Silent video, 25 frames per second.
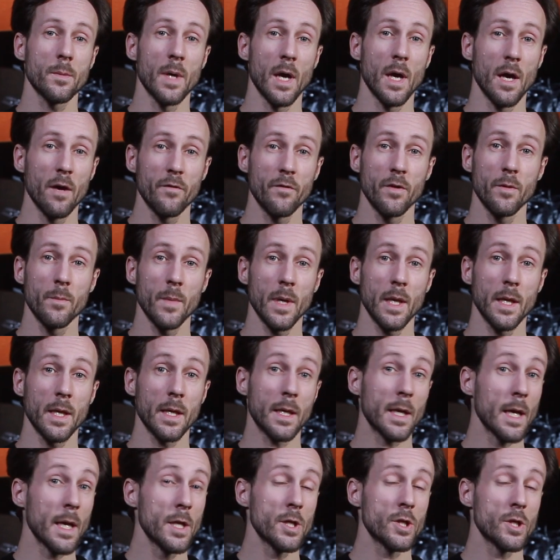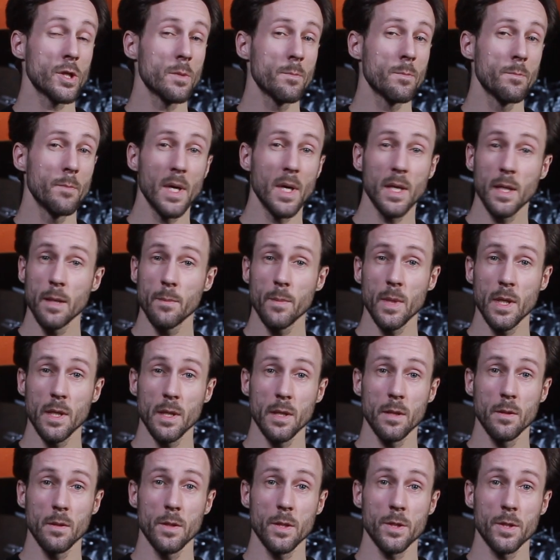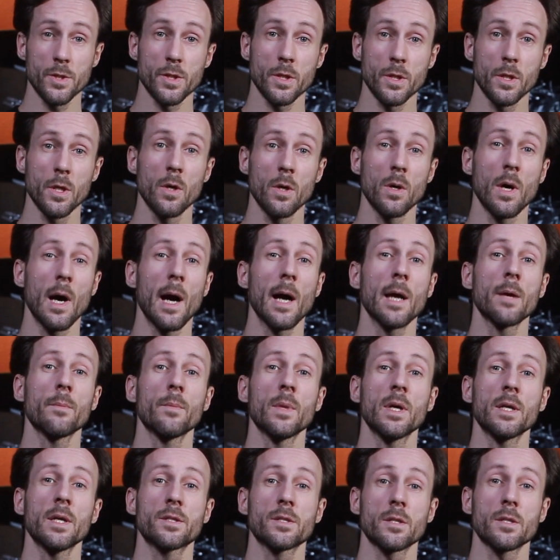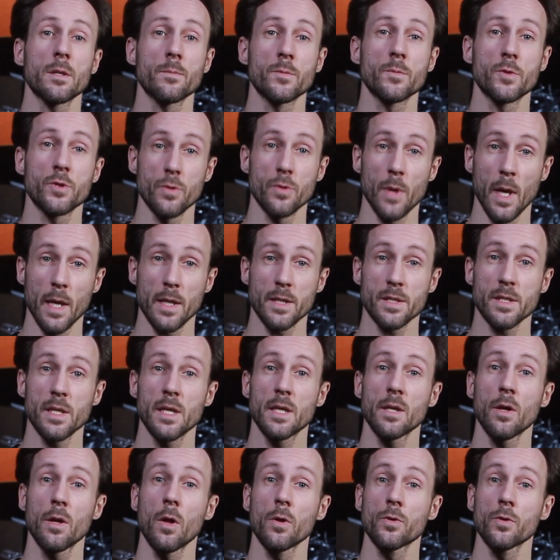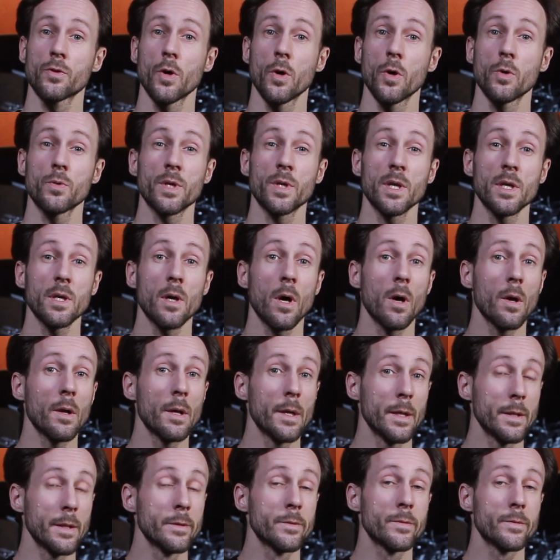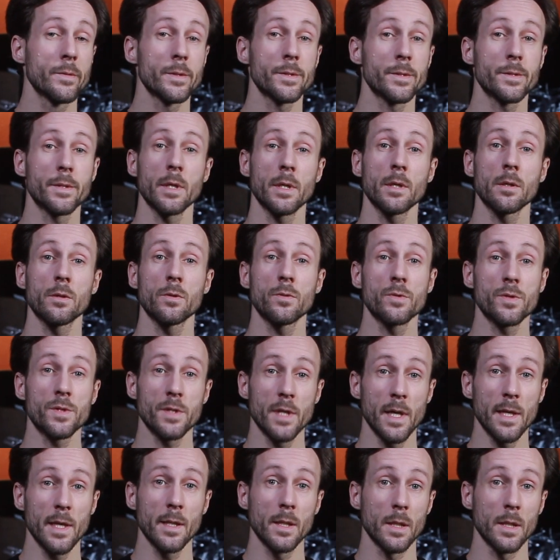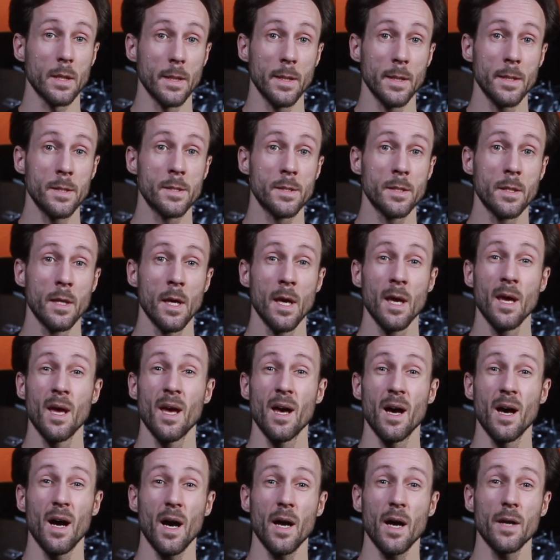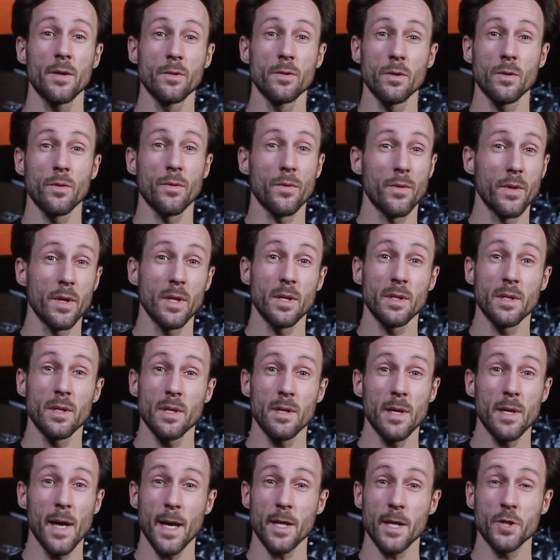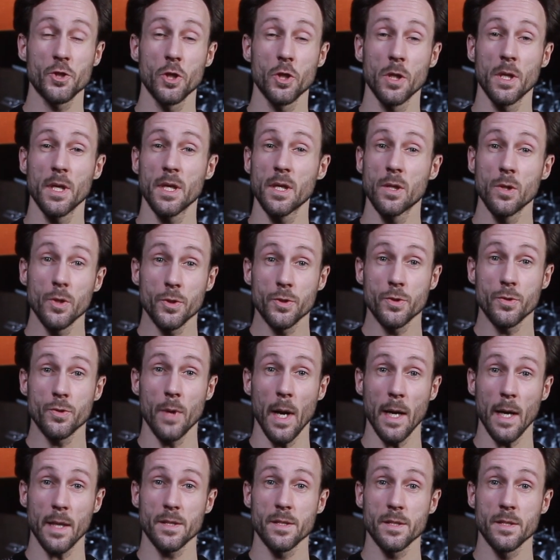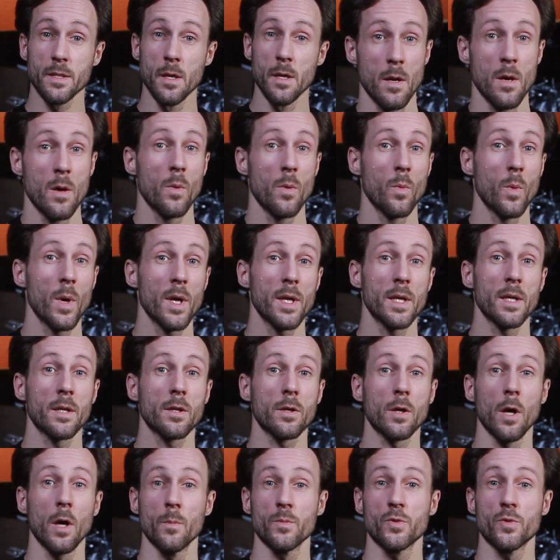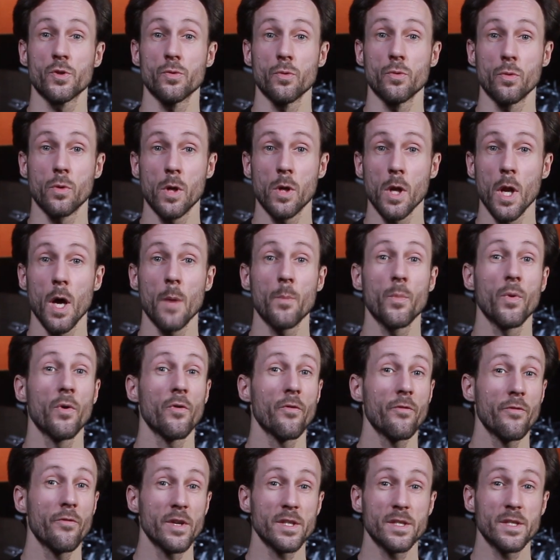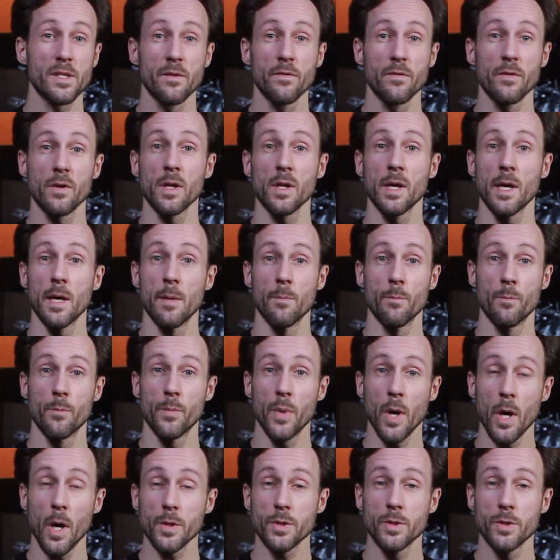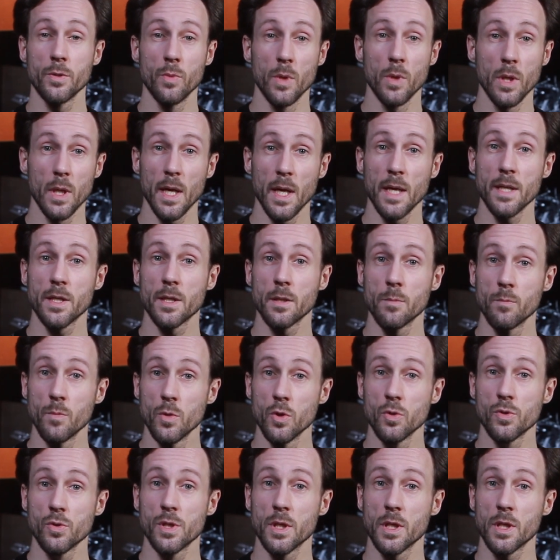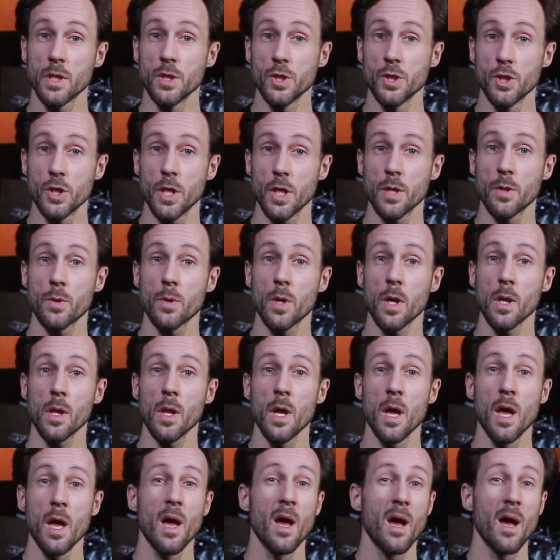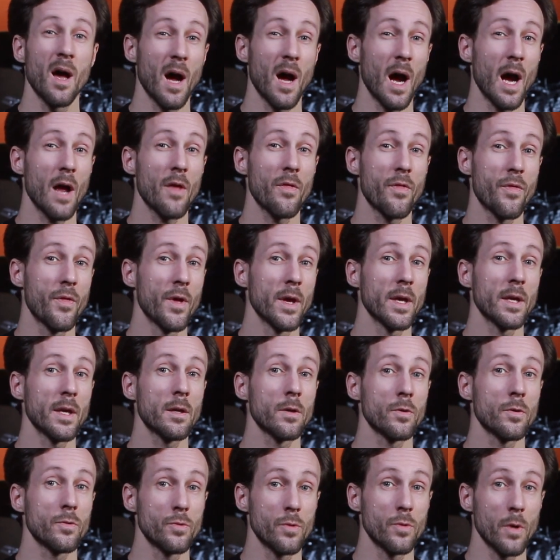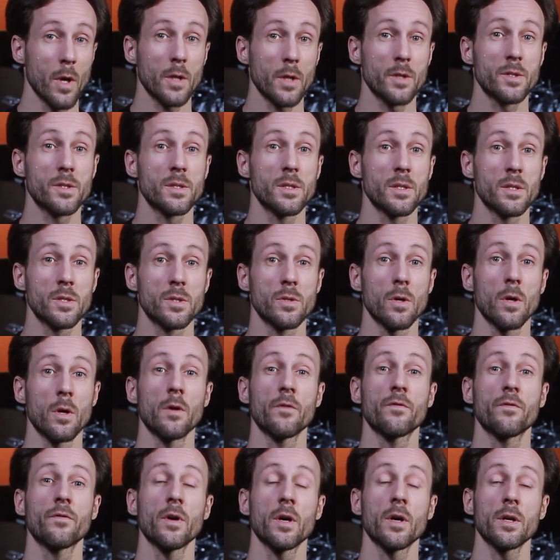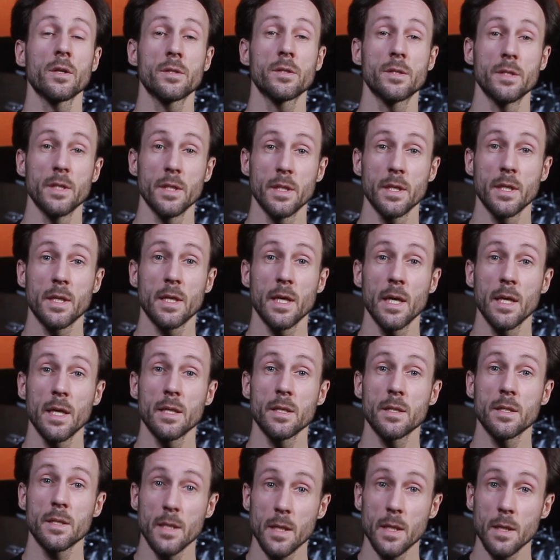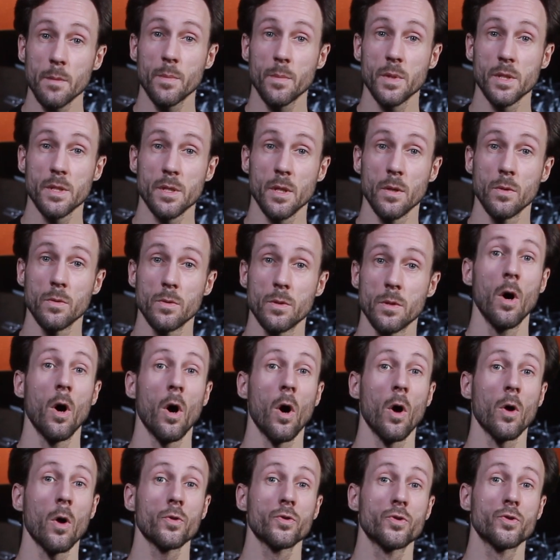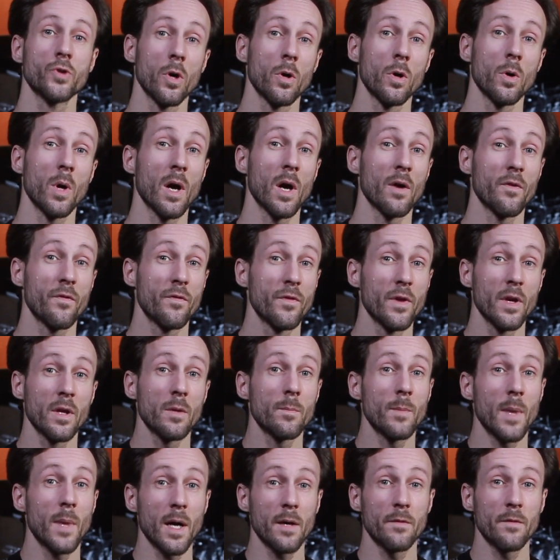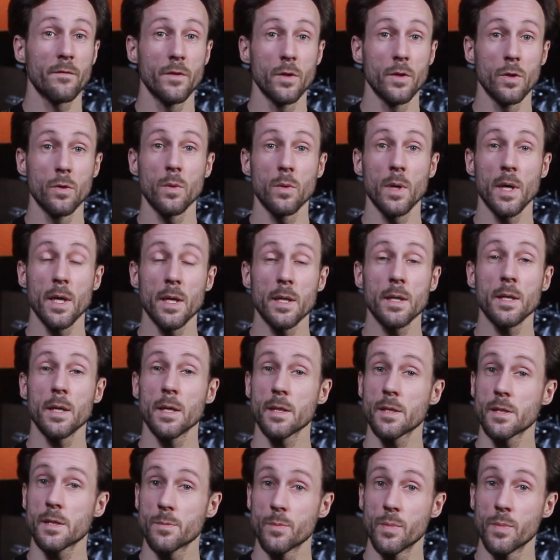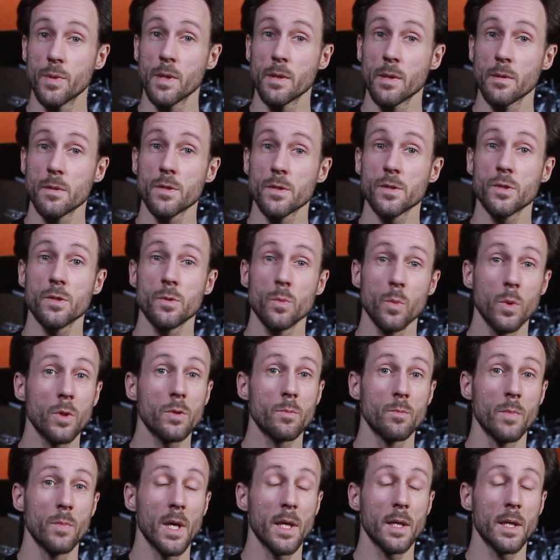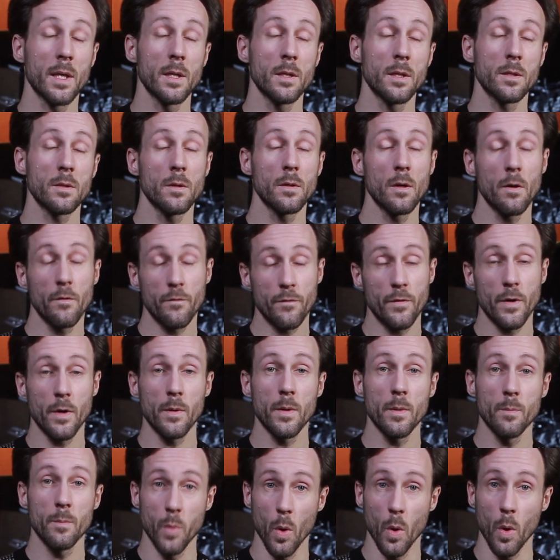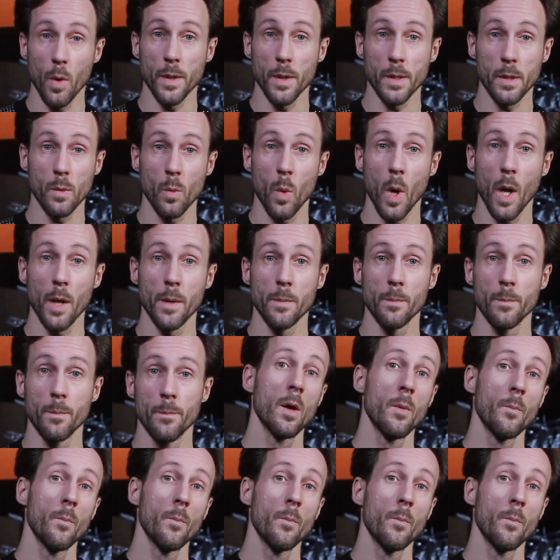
heavy medication many years ago, I made some tracks, and although they are interesting to say the least, I don't think they're actually good tracks. When it comes to club, festival and party related music in general, I think drugs deserve a dedicated episode, although I feel my view and experience would make it a very boring one.